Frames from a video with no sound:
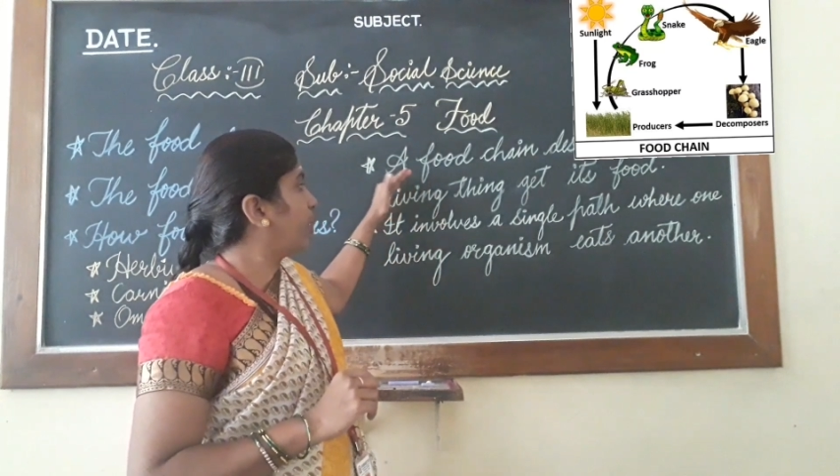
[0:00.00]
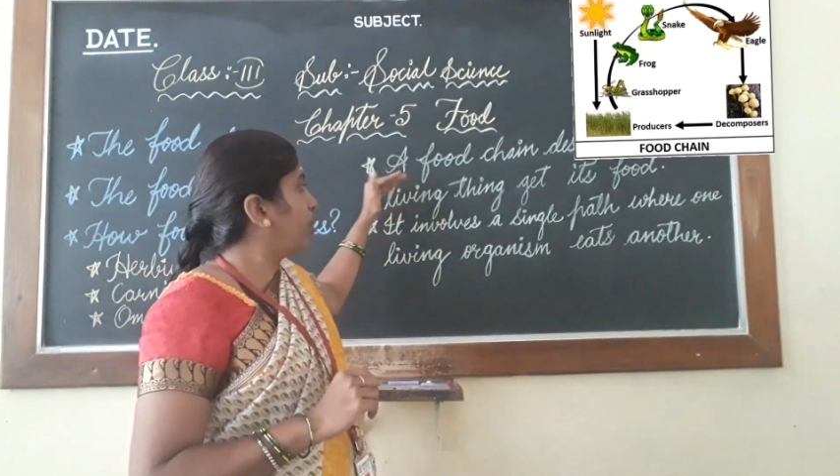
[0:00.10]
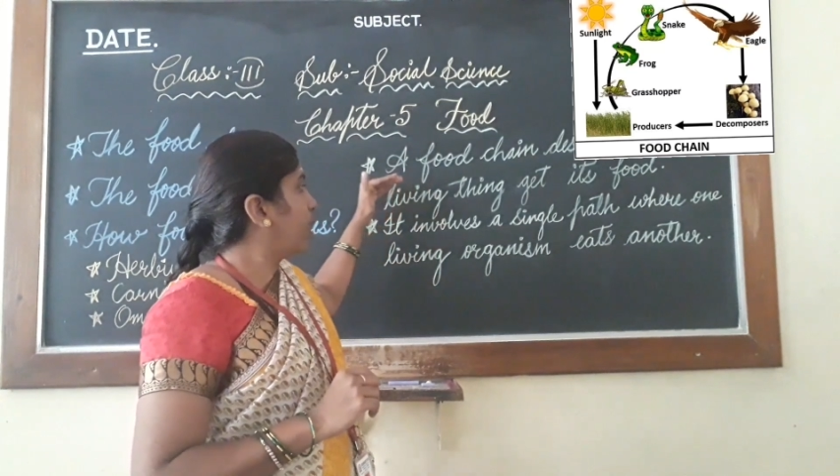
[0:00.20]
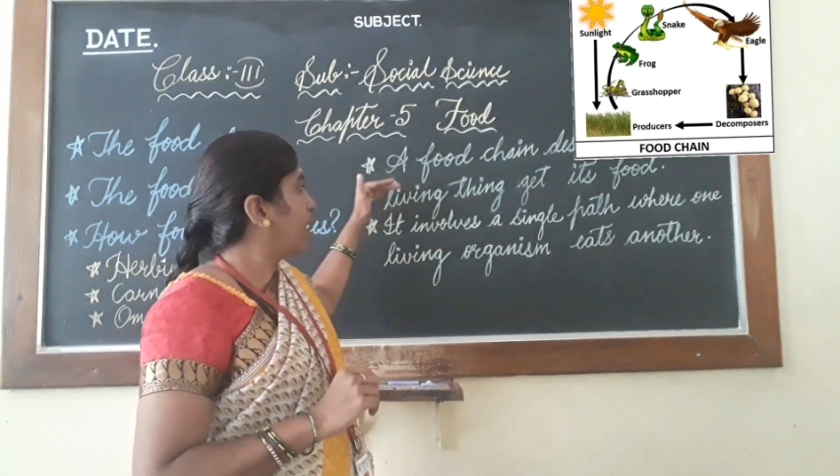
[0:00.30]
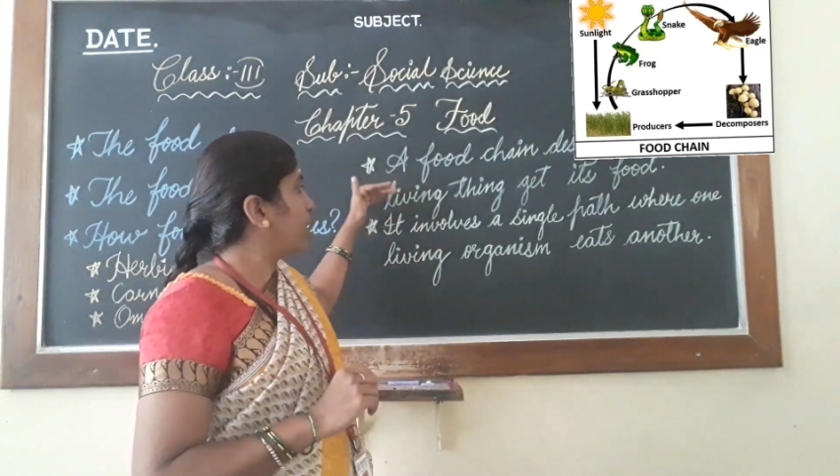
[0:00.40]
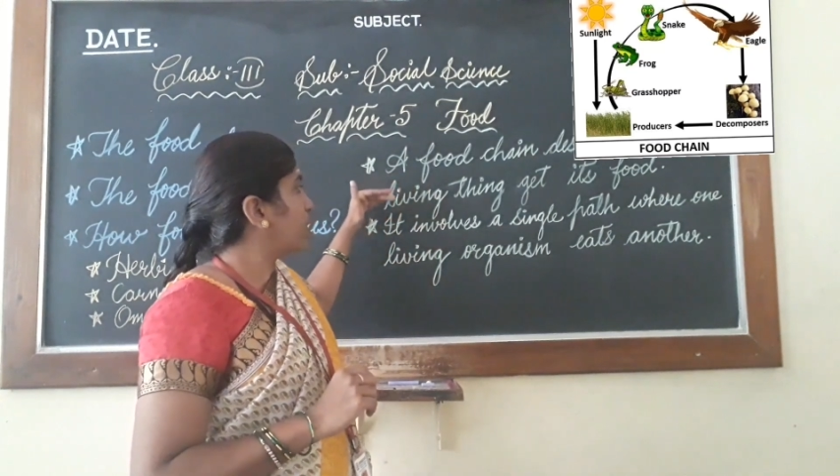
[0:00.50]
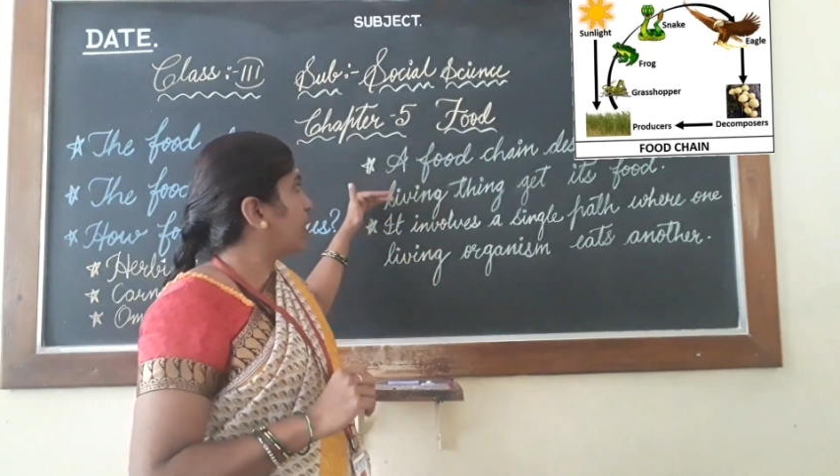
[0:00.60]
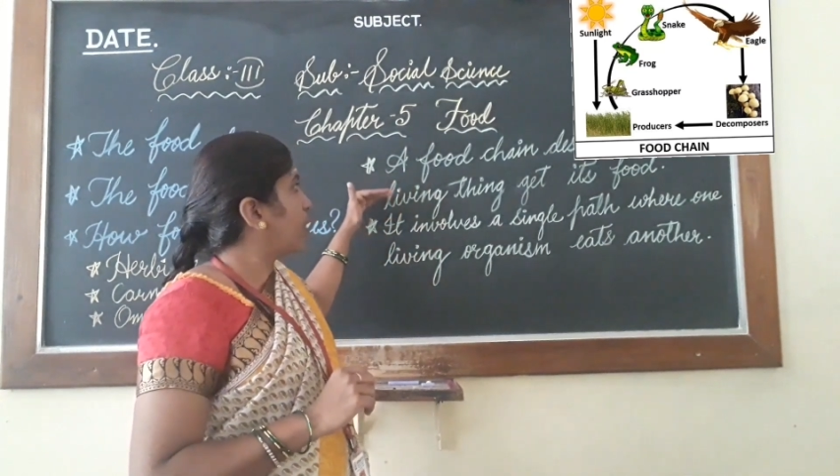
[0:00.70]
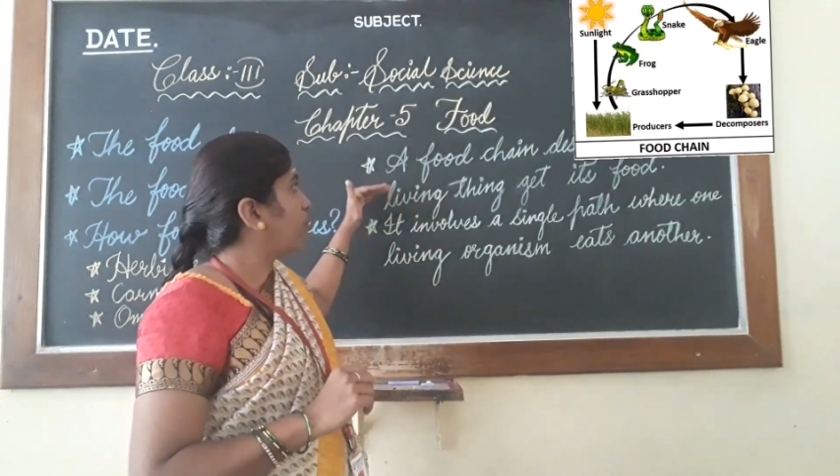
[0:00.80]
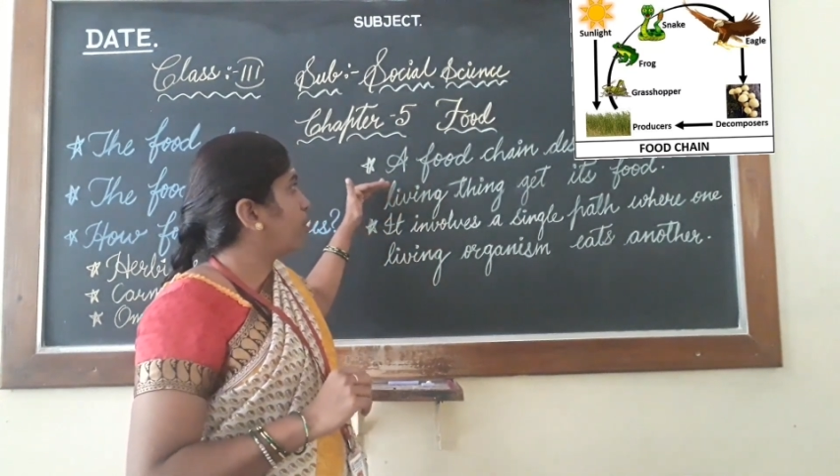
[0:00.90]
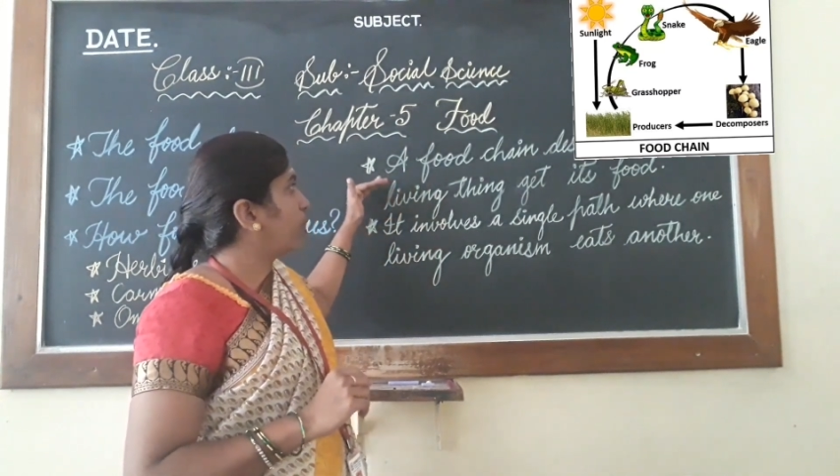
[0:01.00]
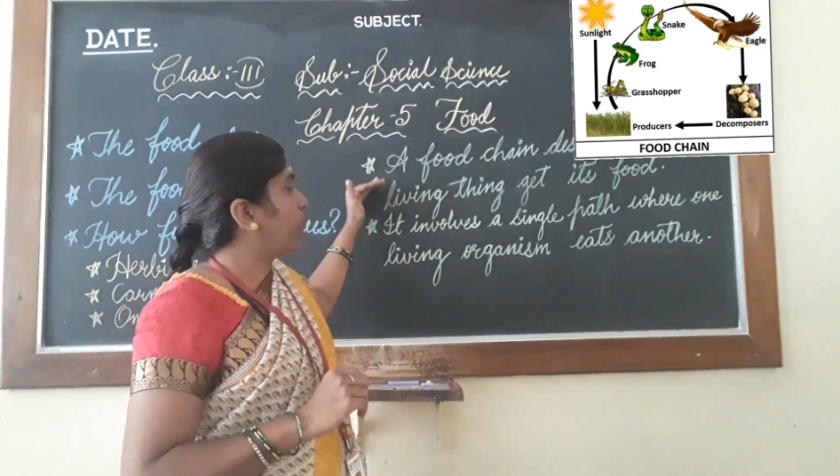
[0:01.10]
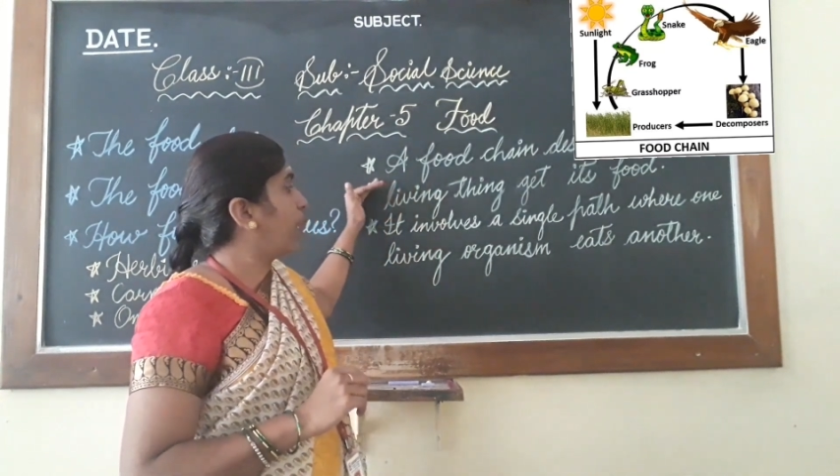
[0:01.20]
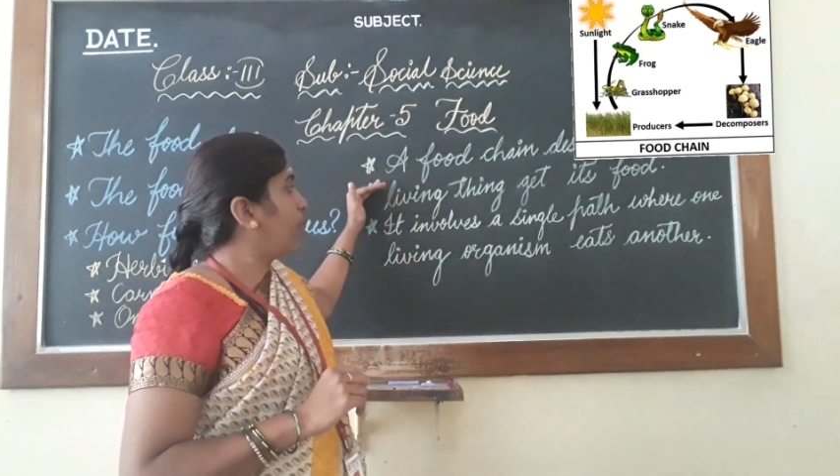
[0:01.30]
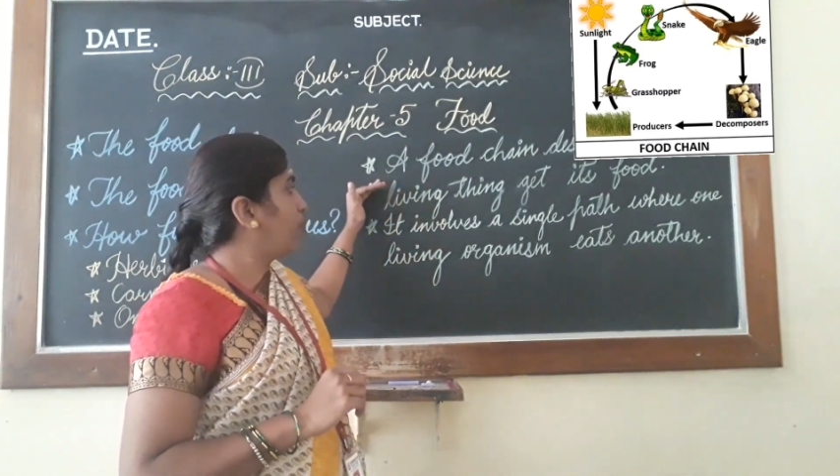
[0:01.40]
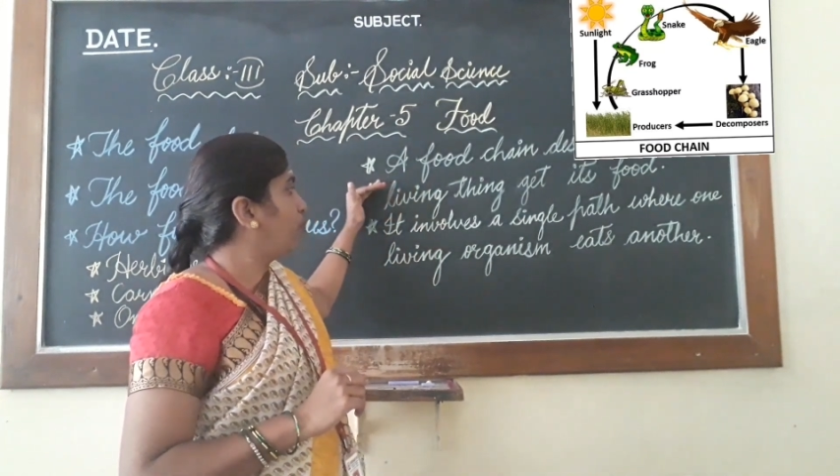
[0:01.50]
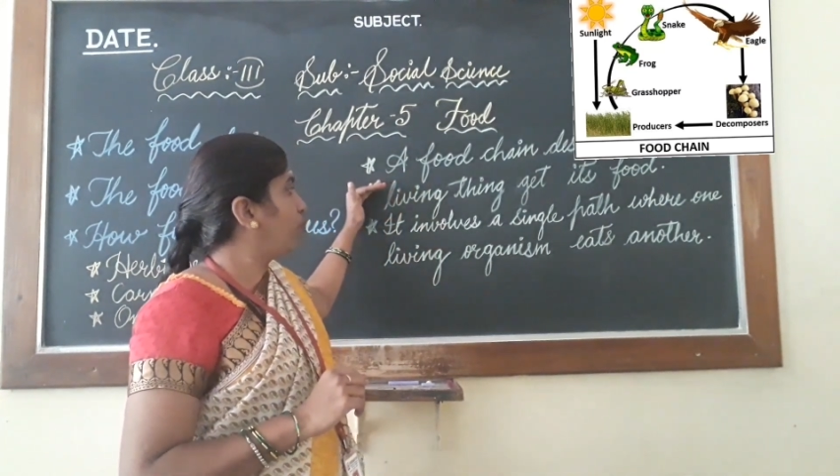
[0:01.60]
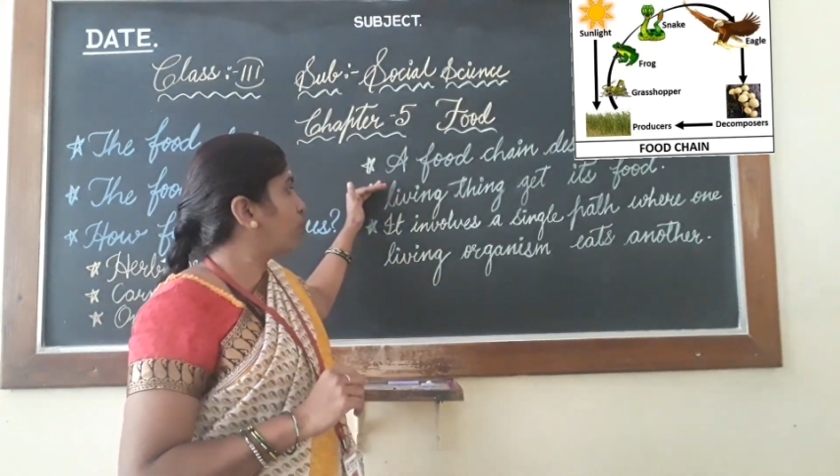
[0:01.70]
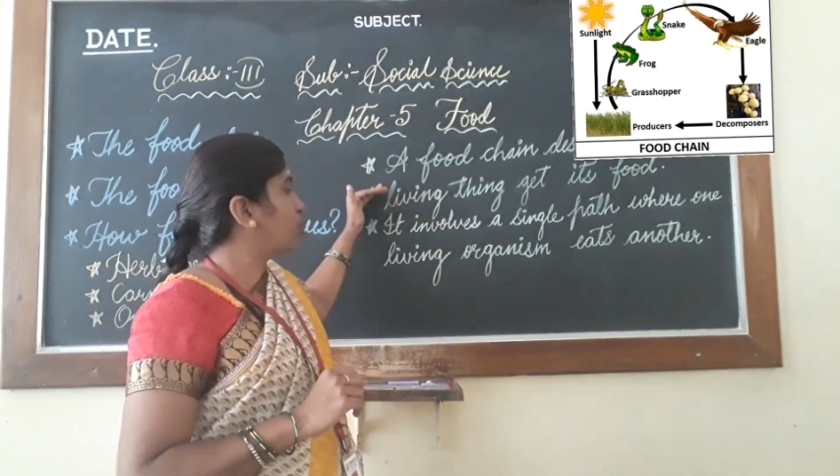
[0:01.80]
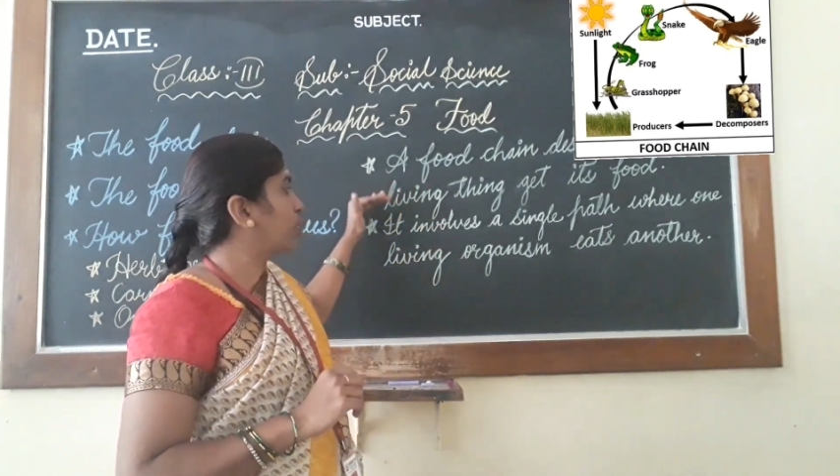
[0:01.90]
you will understand about the
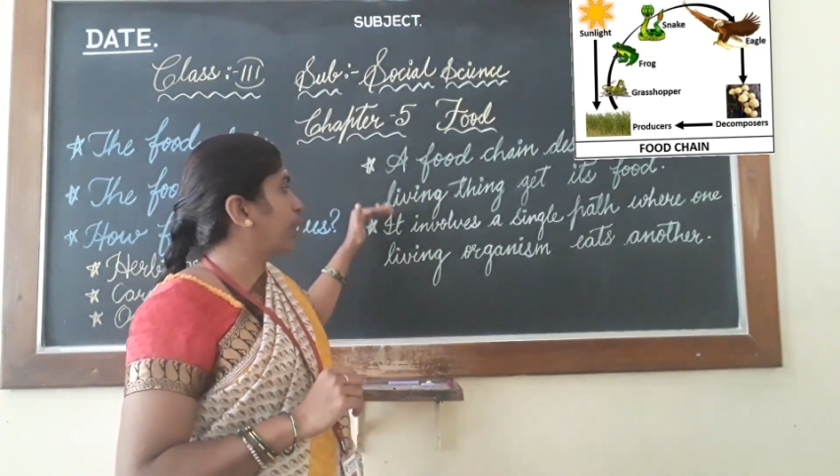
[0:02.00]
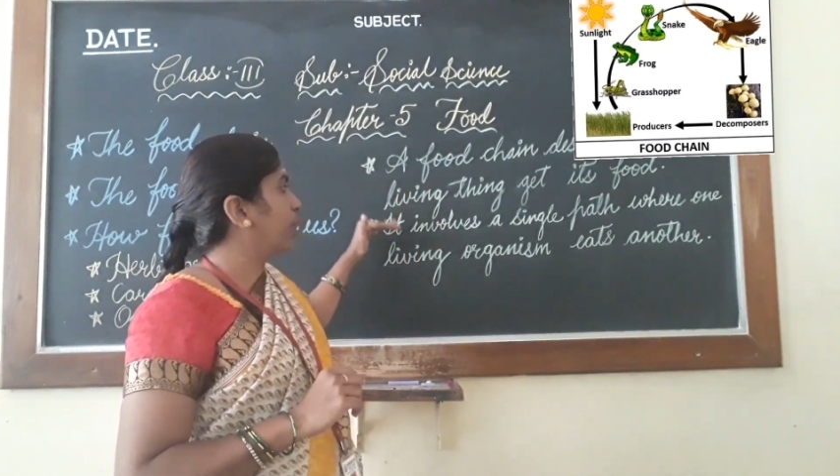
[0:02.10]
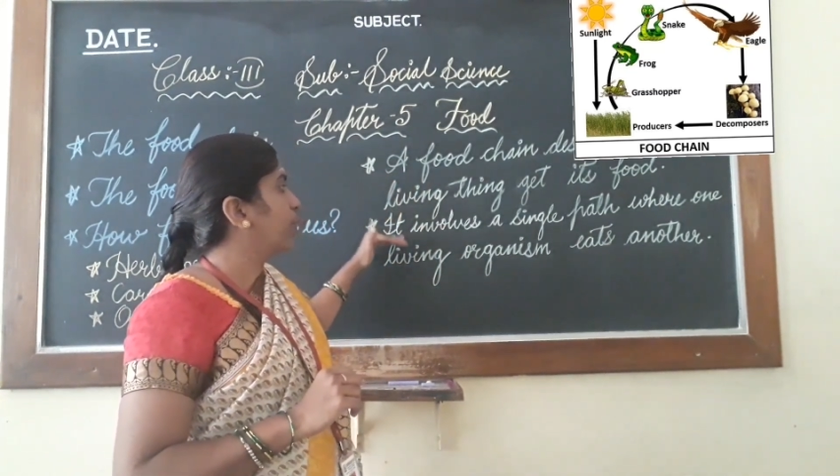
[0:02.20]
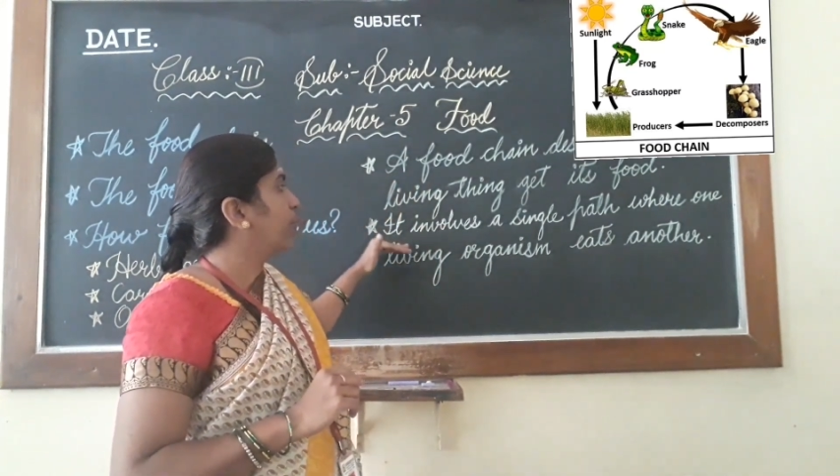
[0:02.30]
food chain.